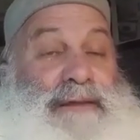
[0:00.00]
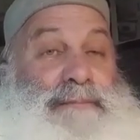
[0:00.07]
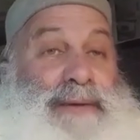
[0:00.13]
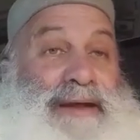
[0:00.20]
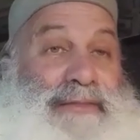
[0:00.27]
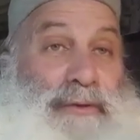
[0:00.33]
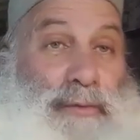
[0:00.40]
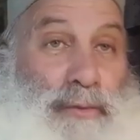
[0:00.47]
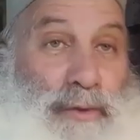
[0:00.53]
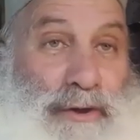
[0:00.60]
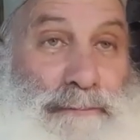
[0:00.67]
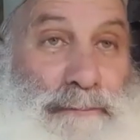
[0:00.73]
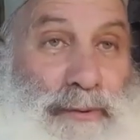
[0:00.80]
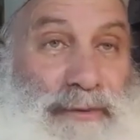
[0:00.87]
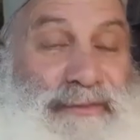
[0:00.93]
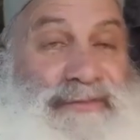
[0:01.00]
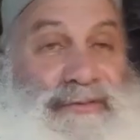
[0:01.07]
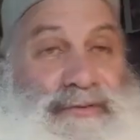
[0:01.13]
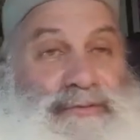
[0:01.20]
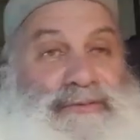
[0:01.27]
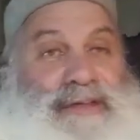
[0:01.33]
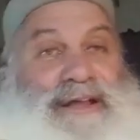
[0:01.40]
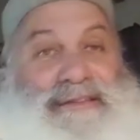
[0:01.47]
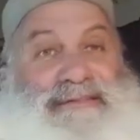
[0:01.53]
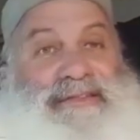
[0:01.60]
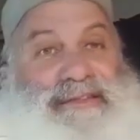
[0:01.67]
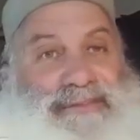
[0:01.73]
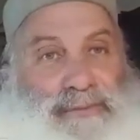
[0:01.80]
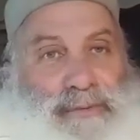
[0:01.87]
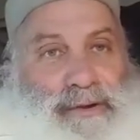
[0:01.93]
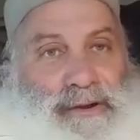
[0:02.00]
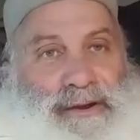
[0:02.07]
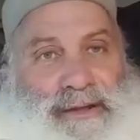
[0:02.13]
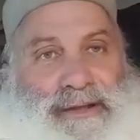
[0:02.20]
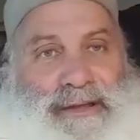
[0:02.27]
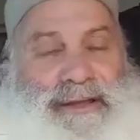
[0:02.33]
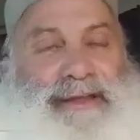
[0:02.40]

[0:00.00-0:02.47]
by the one person who does this work,